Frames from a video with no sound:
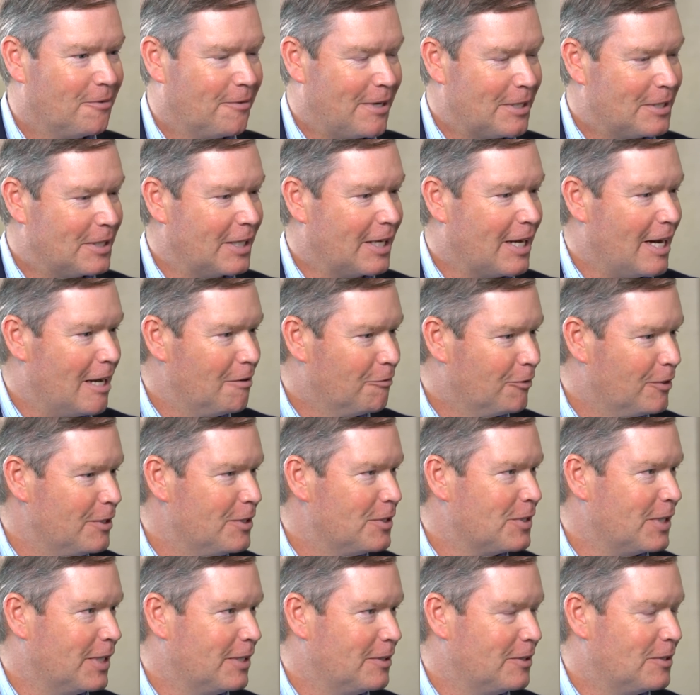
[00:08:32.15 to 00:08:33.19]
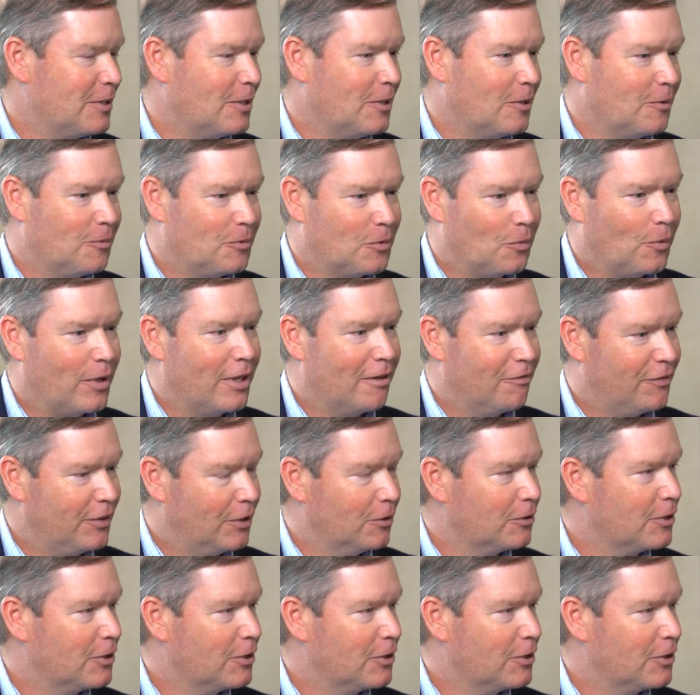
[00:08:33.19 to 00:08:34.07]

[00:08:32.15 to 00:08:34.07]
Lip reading: rest of the conference and to where the field